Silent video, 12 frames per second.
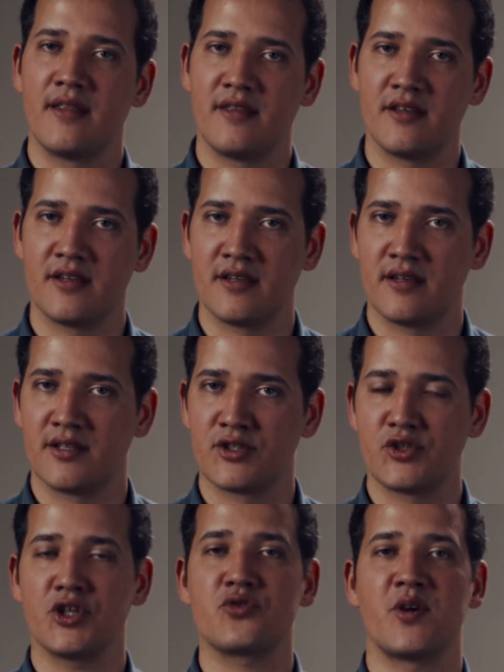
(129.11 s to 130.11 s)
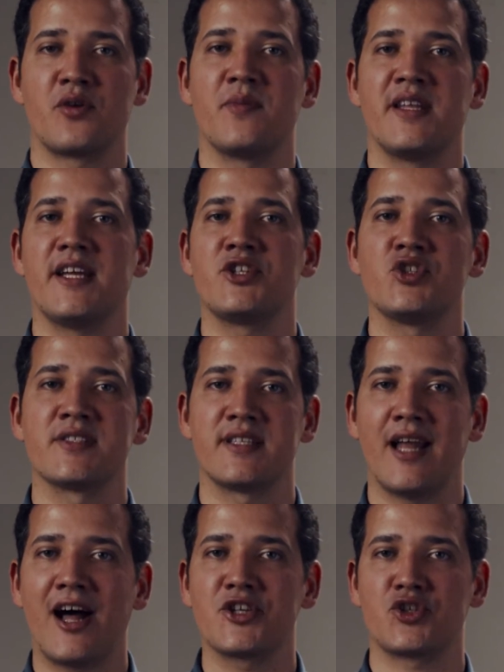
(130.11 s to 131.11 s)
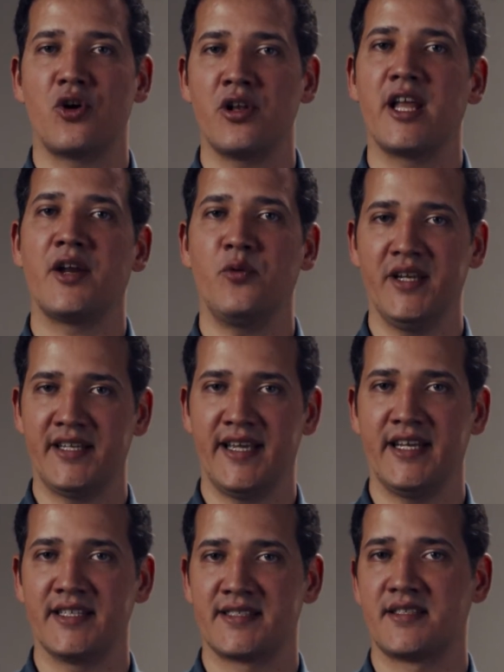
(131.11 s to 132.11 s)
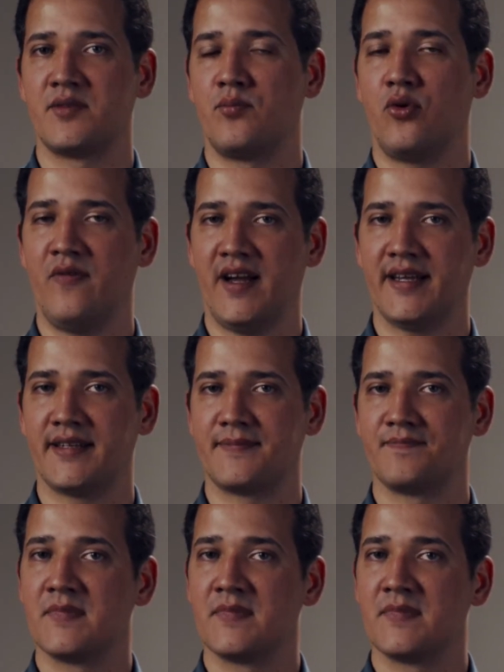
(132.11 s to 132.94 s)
the search recommendations large online retailers provide.